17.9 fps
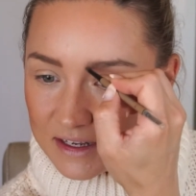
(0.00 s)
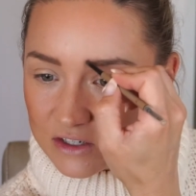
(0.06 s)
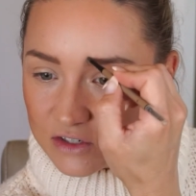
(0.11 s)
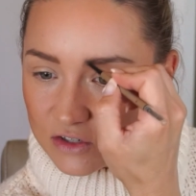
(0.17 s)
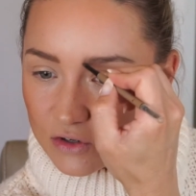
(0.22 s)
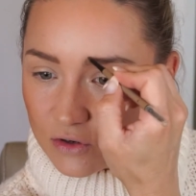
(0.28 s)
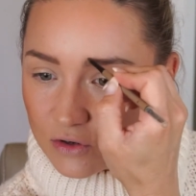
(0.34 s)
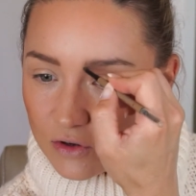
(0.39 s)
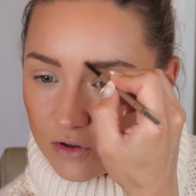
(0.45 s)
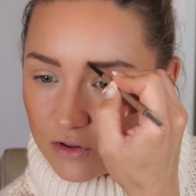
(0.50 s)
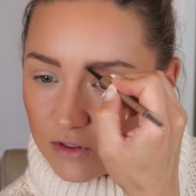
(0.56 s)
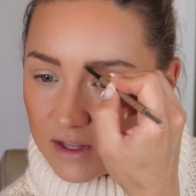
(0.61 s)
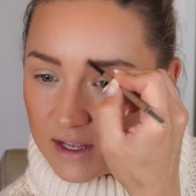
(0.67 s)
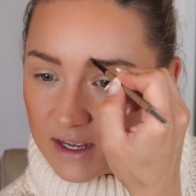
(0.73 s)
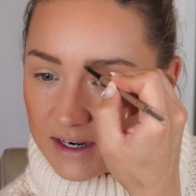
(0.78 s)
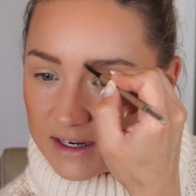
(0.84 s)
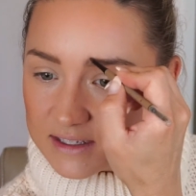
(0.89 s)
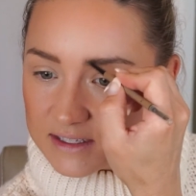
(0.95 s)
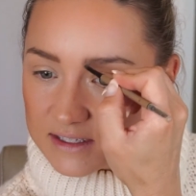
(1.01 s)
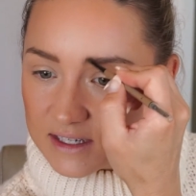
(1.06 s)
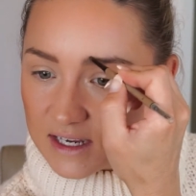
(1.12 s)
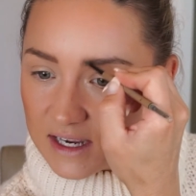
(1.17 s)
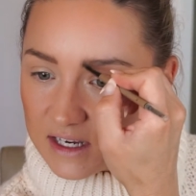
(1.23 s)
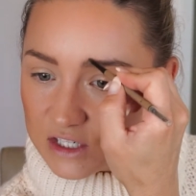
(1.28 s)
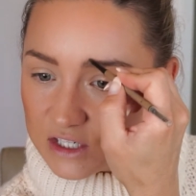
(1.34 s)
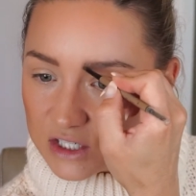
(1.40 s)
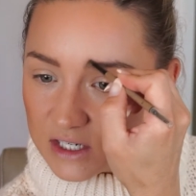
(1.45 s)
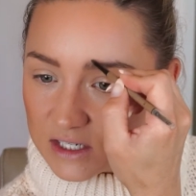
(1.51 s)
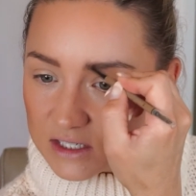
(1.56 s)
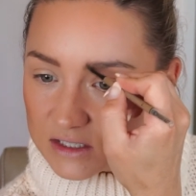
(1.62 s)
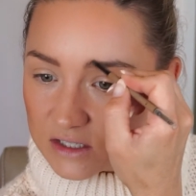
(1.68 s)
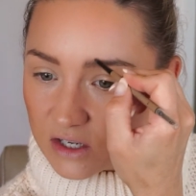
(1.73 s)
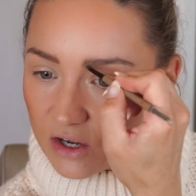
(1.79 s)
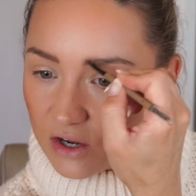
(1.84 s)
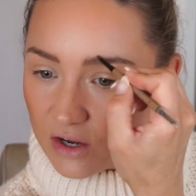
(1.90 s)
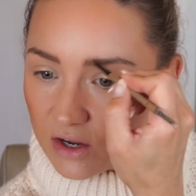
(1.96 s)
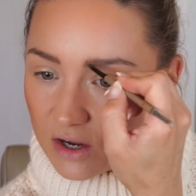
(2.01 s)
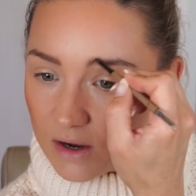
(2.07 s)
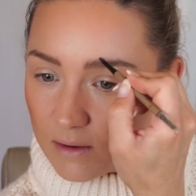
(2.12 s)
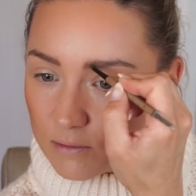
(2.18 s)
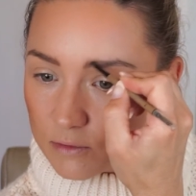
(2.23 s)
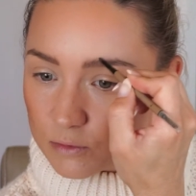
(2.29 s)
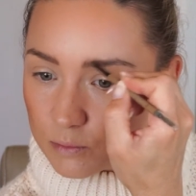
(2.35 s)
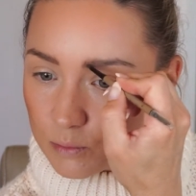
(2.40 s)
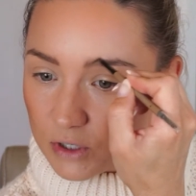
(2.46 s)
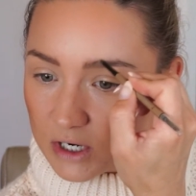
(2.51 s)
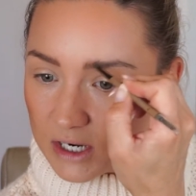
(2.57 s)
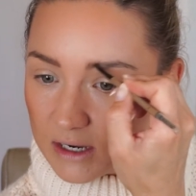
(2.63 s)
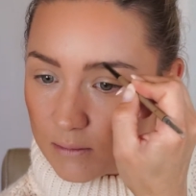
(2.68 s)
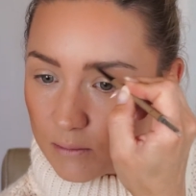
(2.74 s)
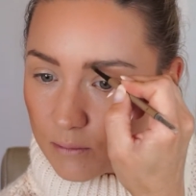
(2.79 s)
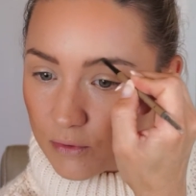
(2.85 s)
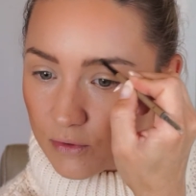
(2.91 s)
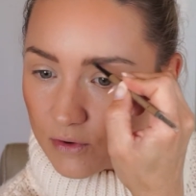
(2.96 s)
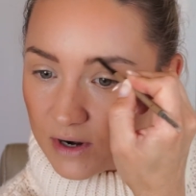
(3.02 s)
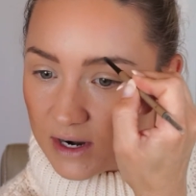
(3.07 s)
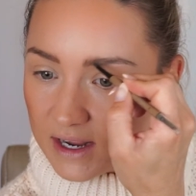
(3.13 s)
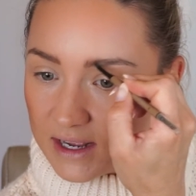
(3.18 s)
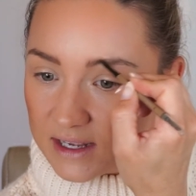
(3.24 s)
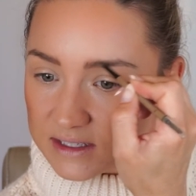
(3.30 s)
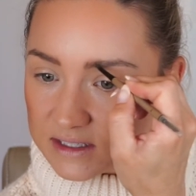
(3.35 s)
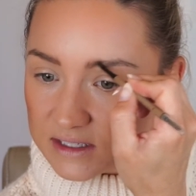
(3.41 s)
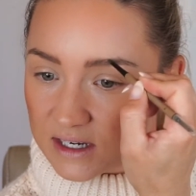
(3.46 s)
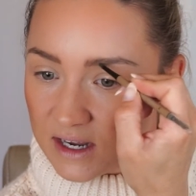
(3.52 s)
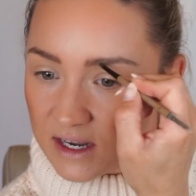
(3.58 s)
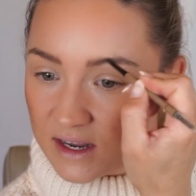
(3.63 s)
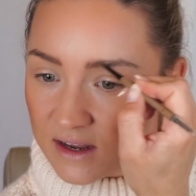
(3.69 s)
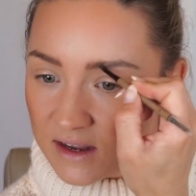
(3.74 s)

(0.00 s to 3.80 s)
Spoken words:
to the Anastasia. So I was pretty impressed.